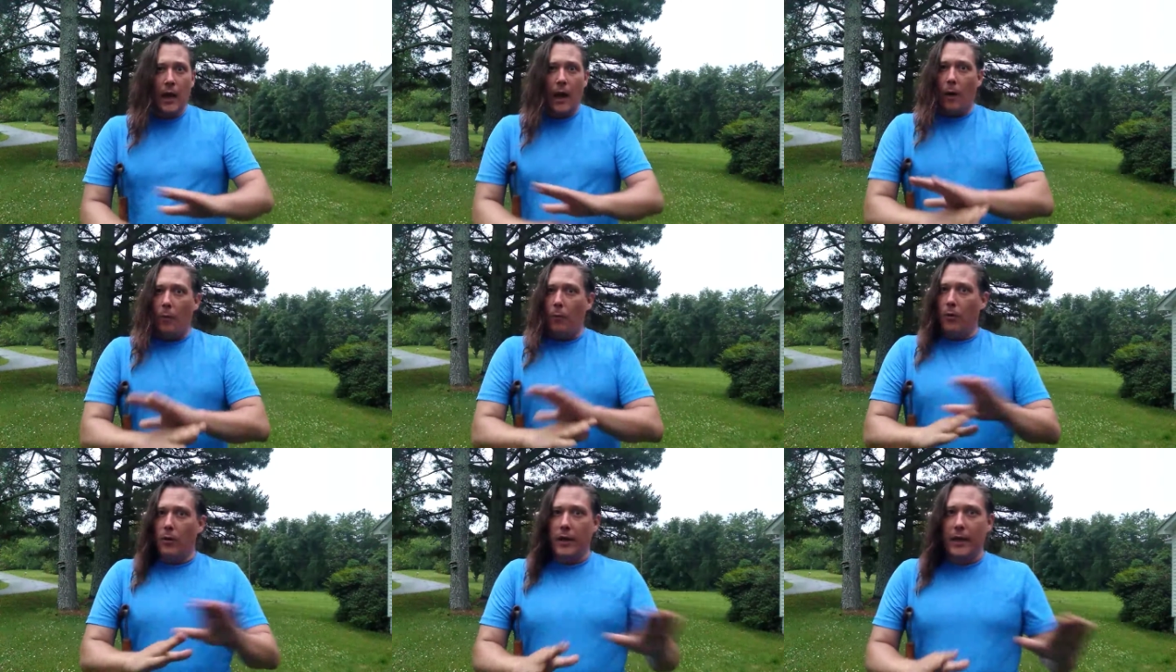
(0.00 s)

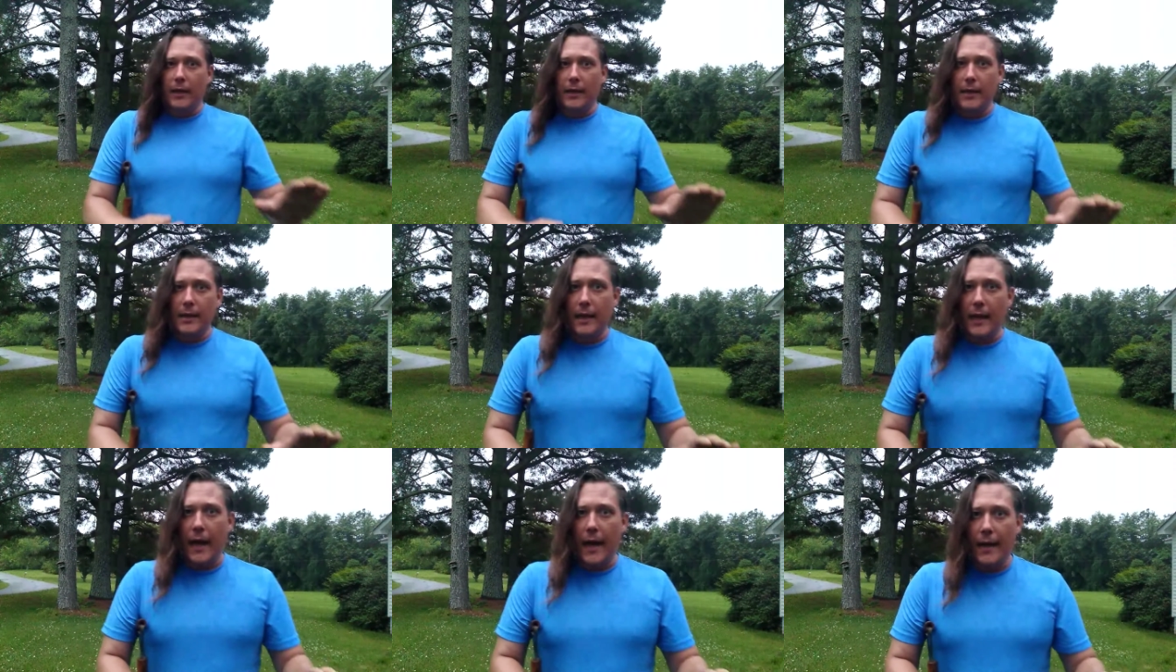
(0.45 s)
I won't get
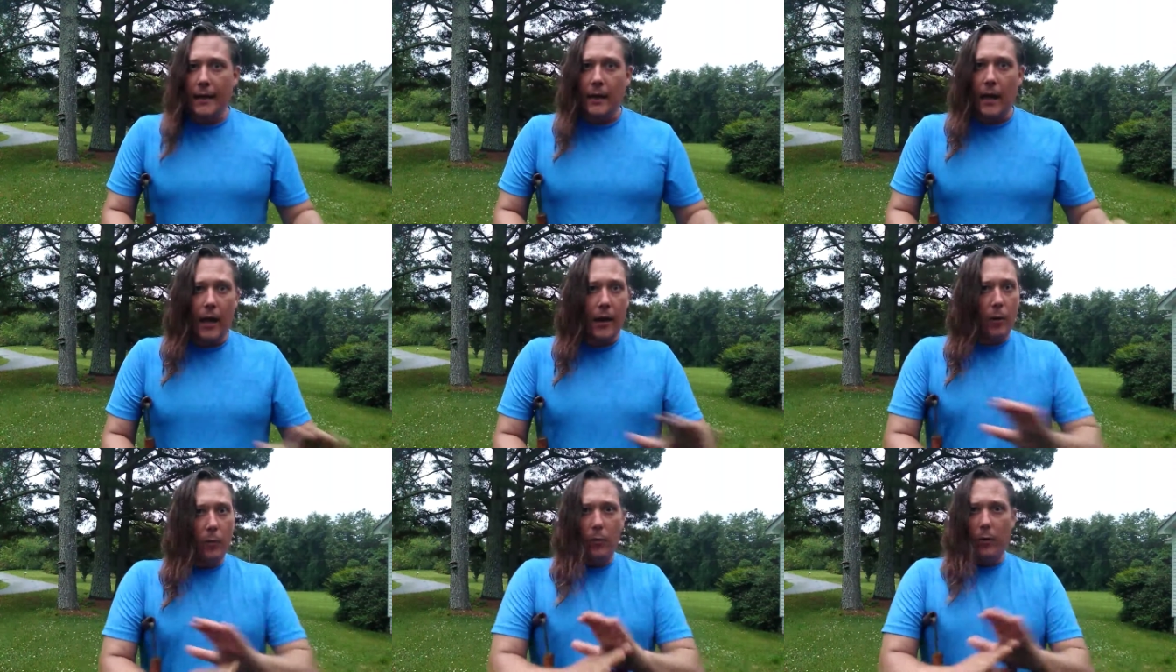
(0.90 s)
into that.
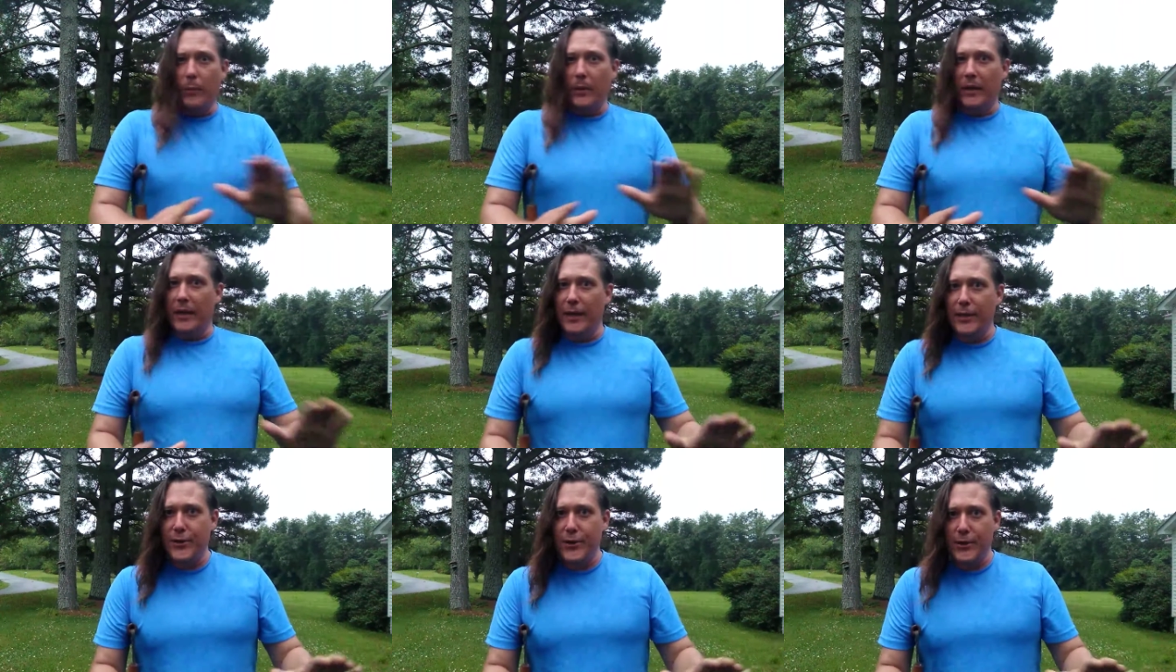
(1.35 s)
I don't want to be
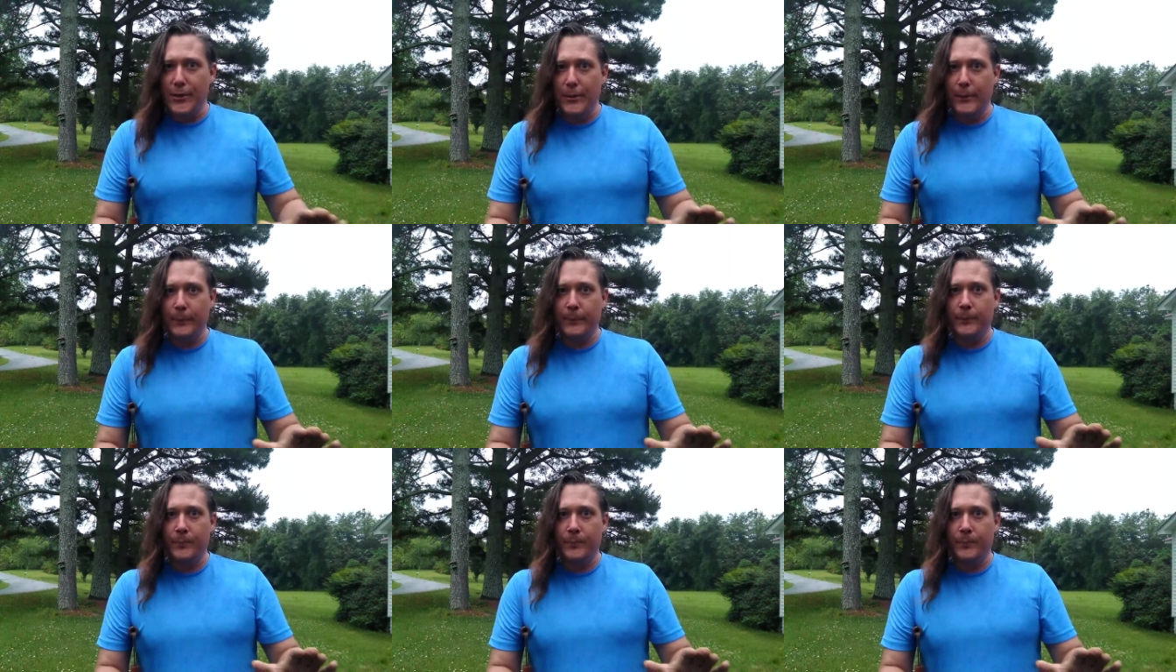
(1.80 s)
ninja'd